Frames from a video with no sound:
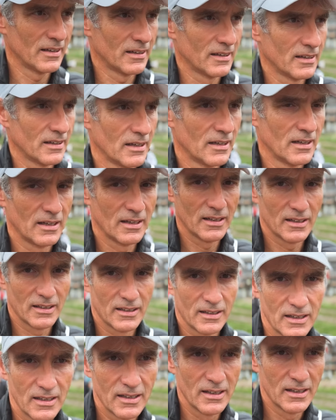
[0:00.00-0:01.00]
mountain
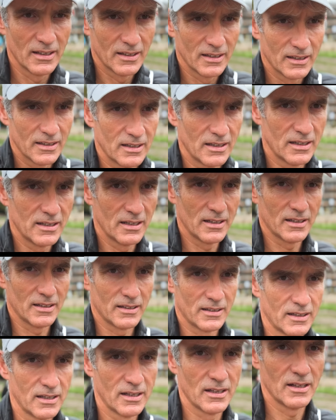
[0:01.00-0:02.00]
race and a
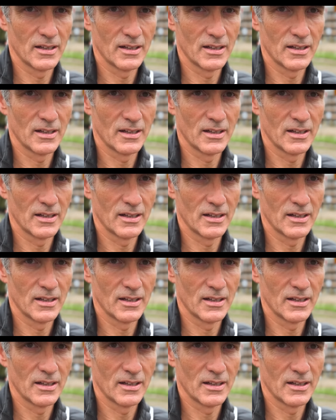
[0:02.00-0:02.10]
flat,